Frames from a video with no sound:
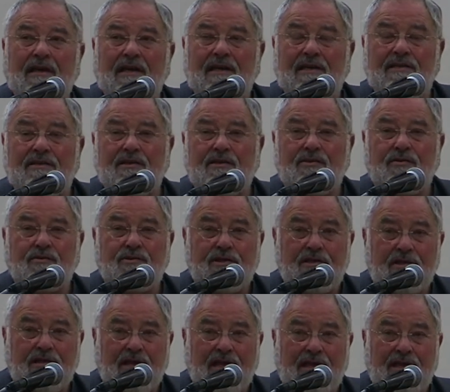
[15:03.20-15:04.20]

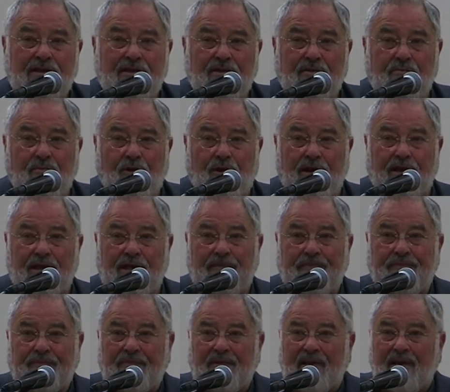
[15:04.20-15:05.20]
institutions like the market.
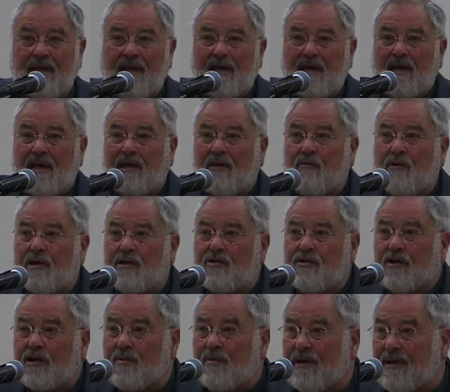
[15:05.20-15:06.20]
And I want to
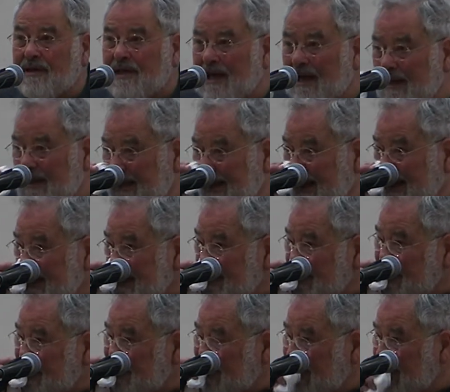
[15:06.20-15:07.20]
talk about that next.
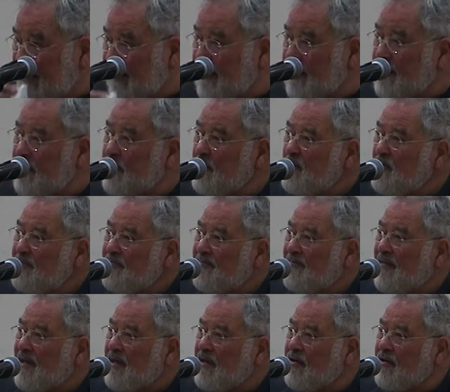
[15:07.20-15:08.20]

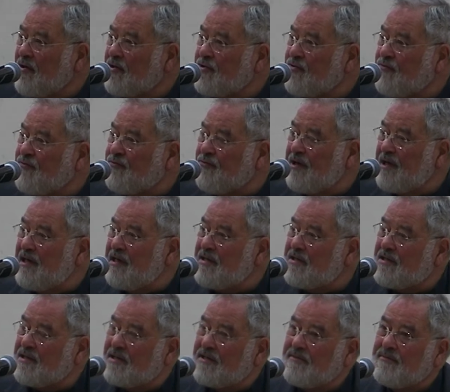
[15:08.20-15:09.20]
There's a
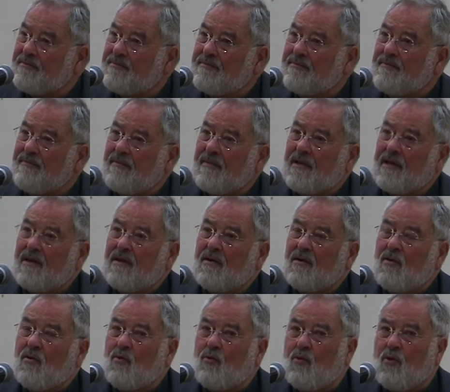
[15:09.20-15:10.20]
reason
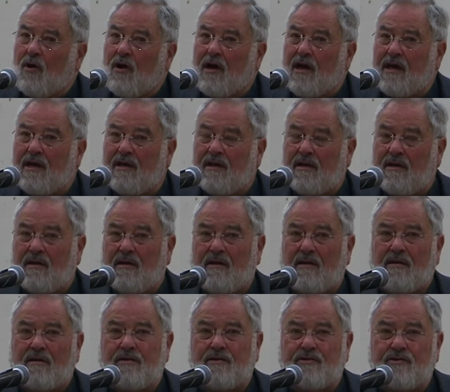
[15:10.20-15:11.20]
why
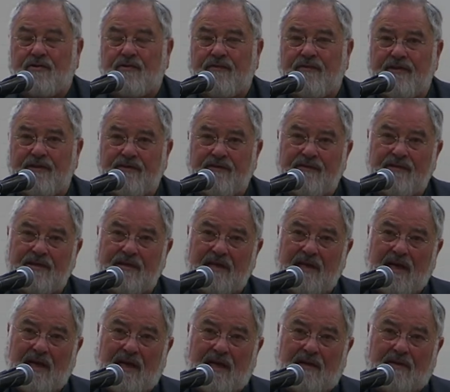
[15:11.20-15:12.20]

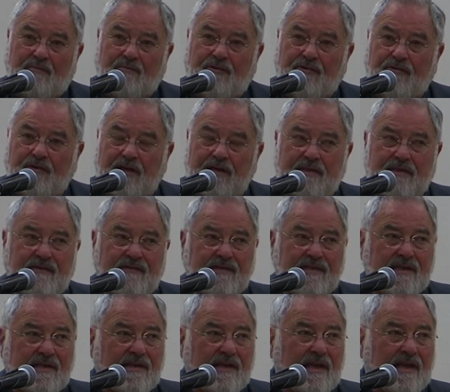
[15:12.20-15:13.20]
conservatives and
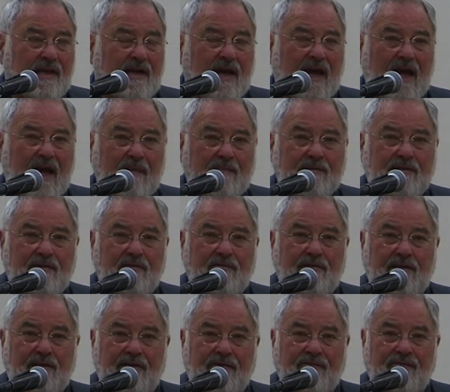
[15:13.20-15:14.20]
progressives think
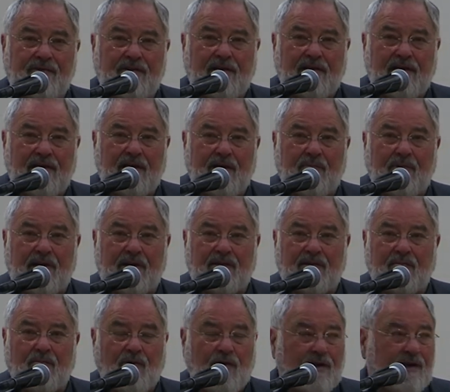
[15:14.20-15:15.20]
absolutely differently about
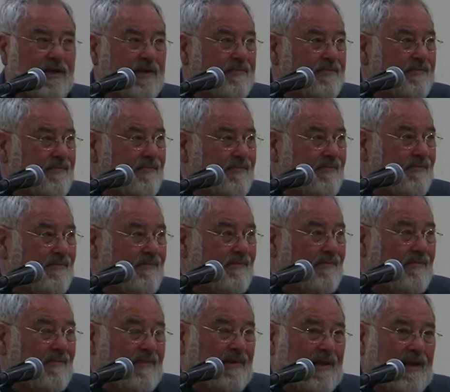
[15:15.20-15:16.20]
the market.
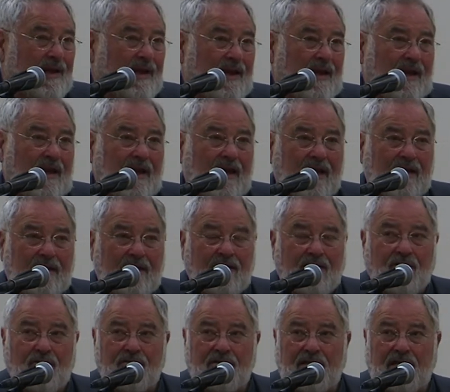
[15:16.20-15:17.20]
And it
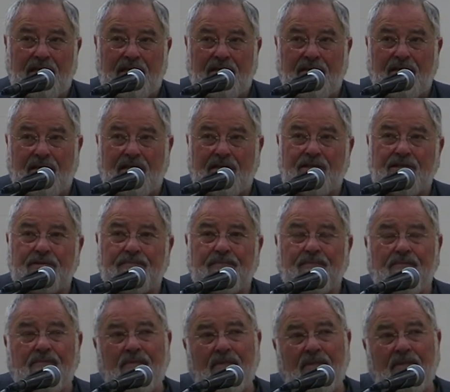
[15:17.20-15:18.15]
goes like this.